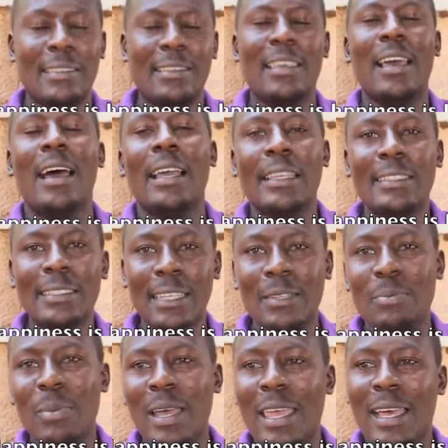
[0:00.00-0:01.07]
Yeah,
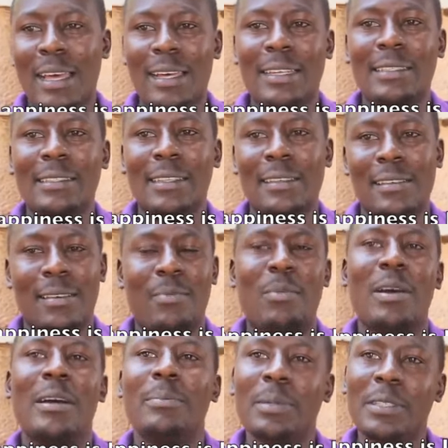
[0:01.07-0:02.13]
inside my heart, I'm
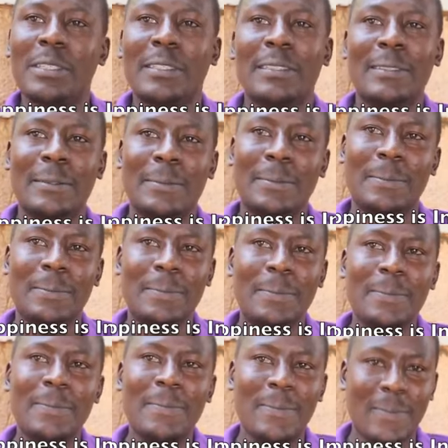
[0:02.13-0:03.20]
happy.
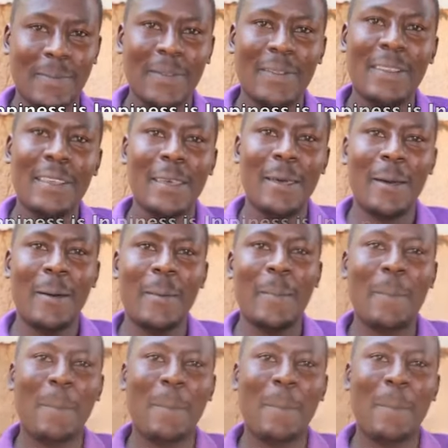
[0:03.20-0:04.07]
Yeah.